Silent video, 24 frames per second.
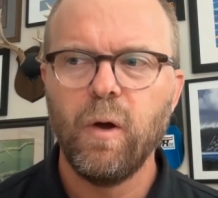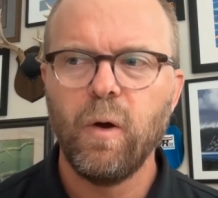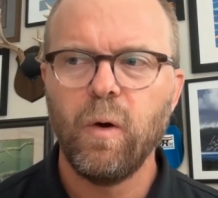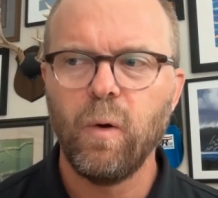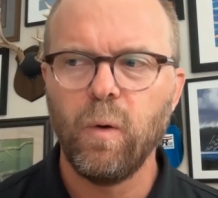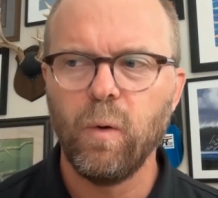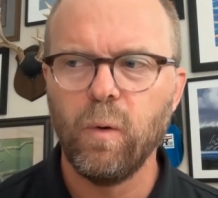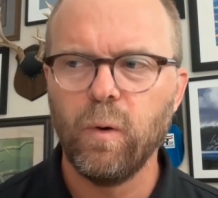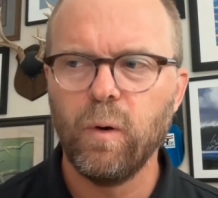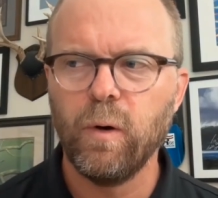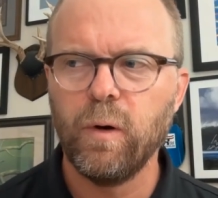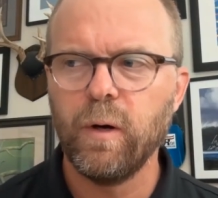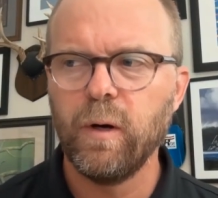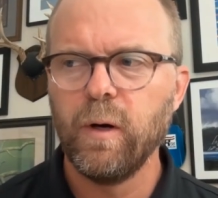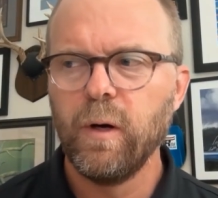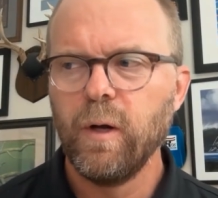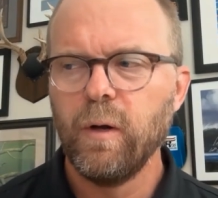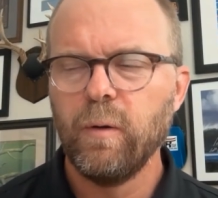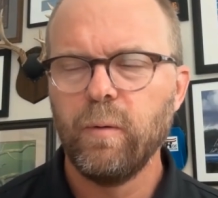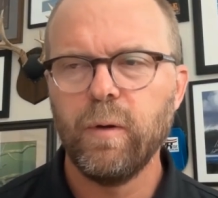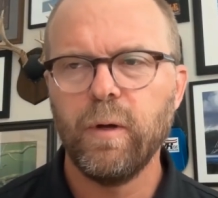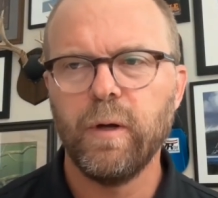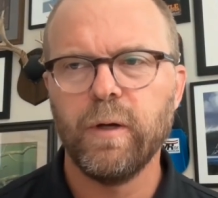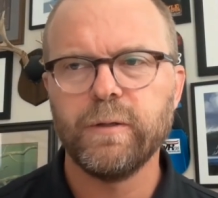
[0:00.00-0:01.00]
Or
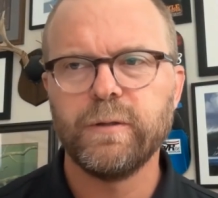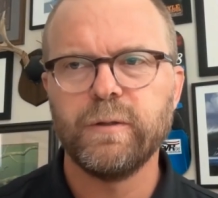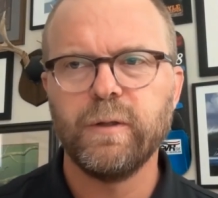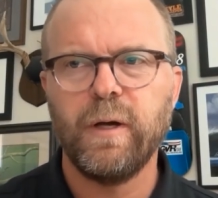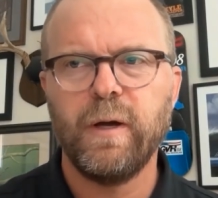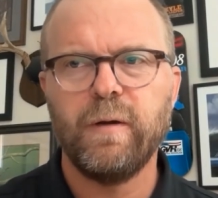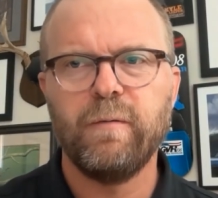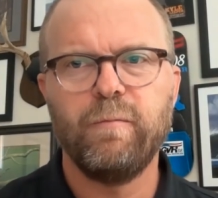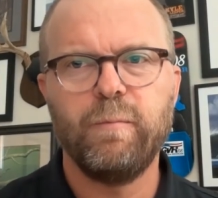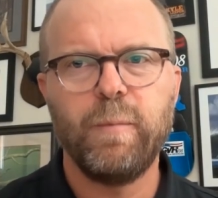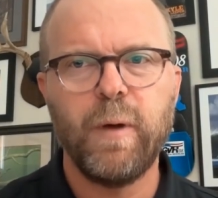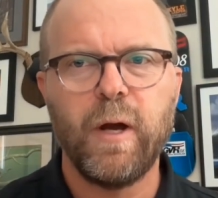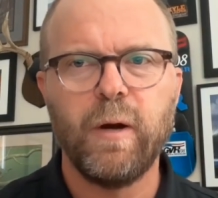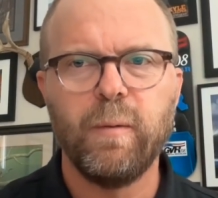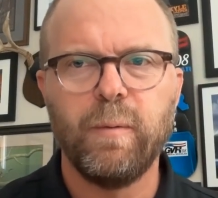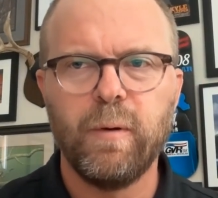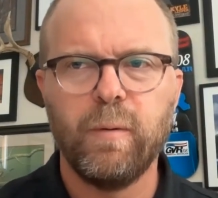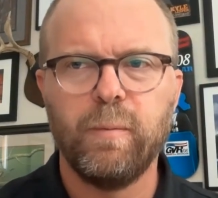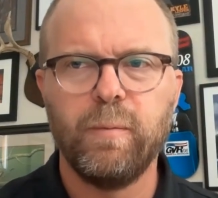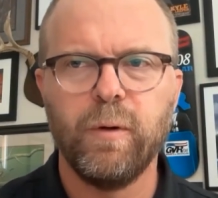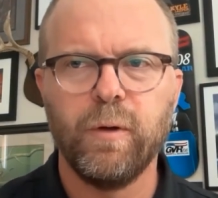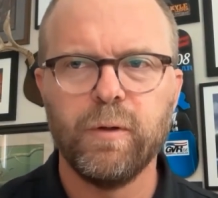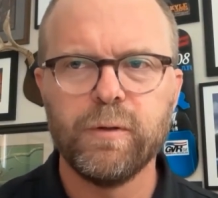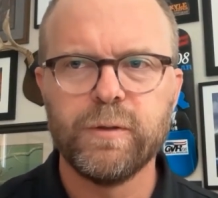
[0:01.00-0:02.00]
we also have better
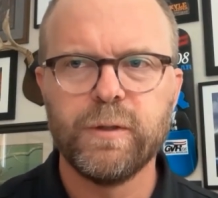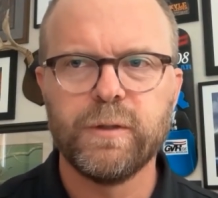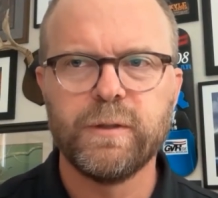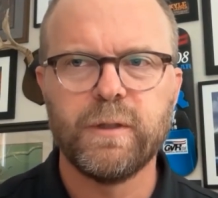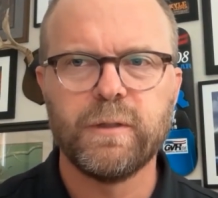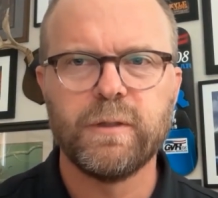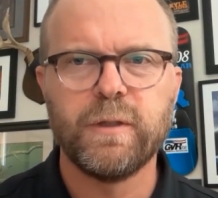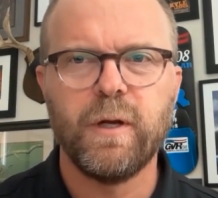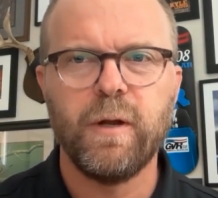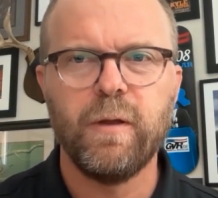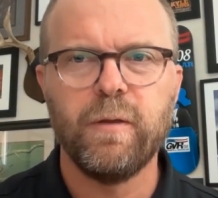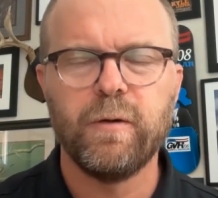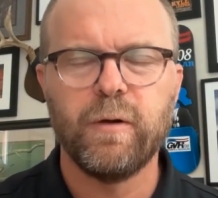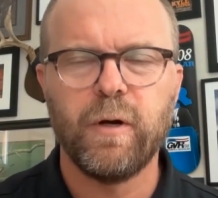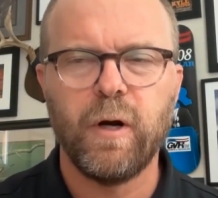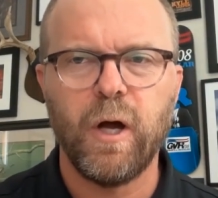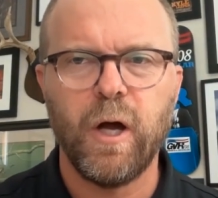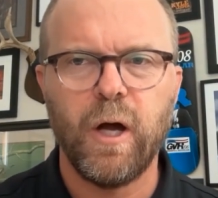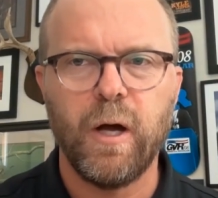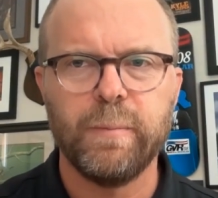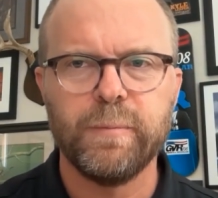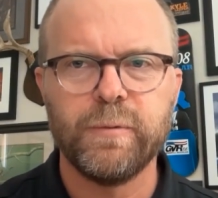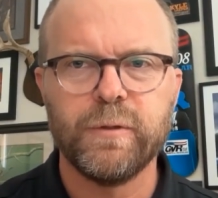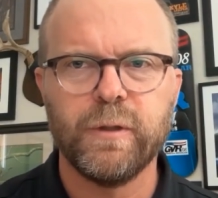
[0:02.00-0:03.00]
proposals as another
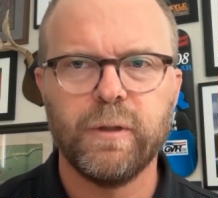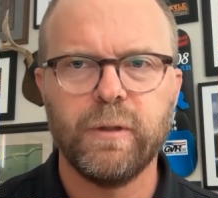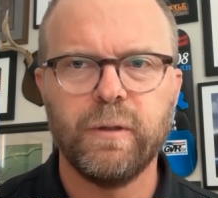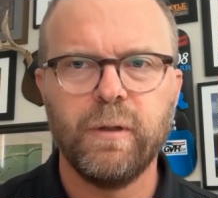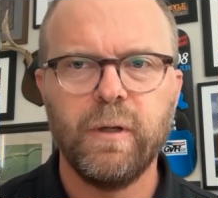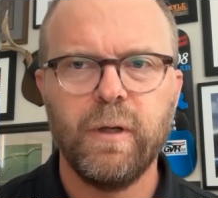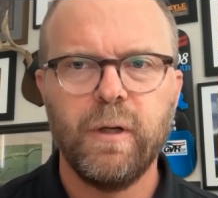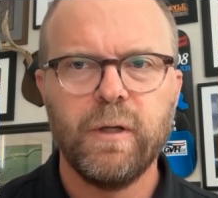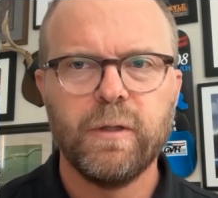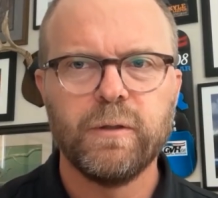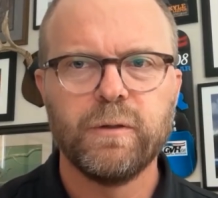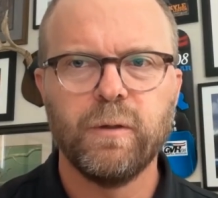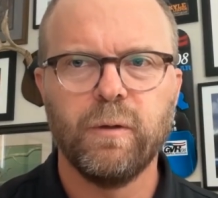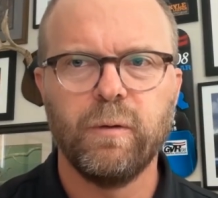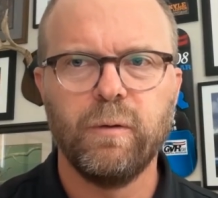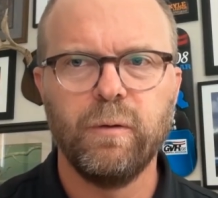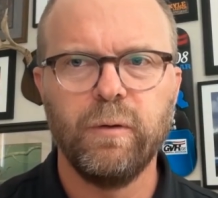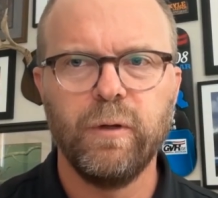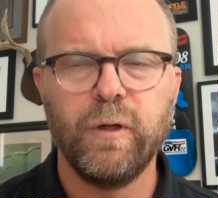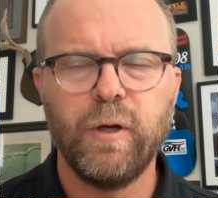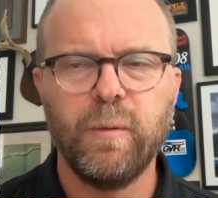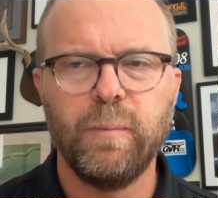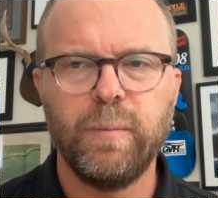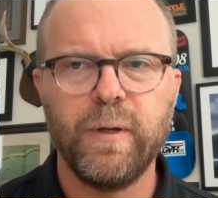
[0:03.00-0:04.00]
option. So it
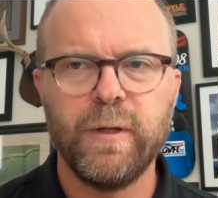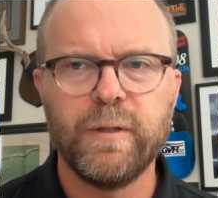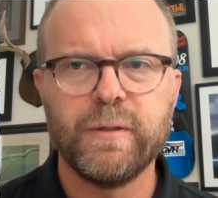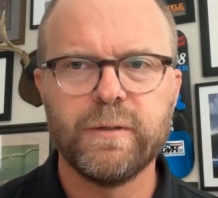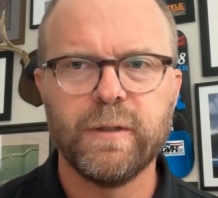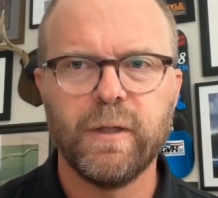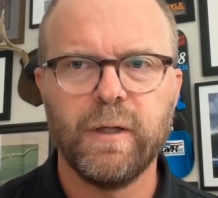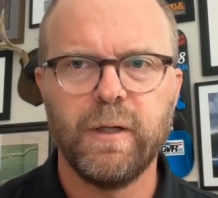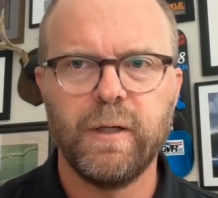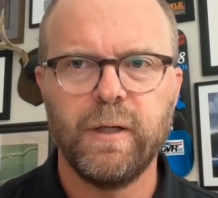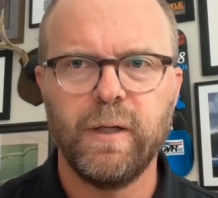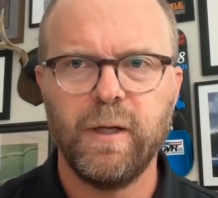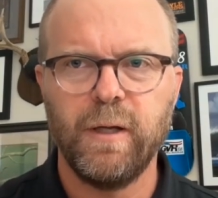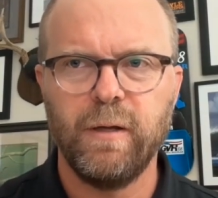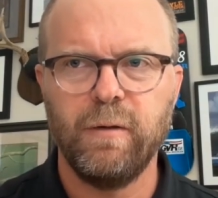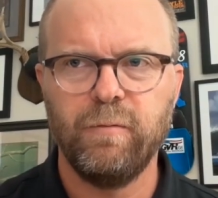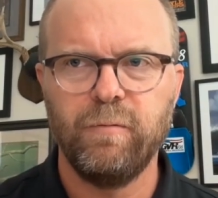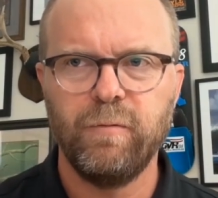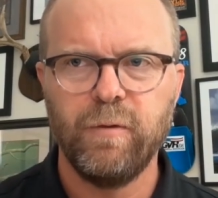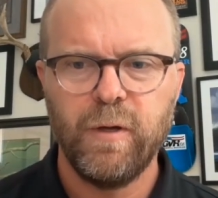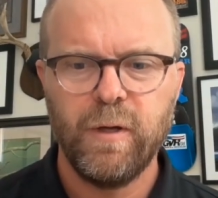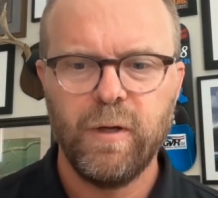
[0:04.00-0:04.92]
really depends on if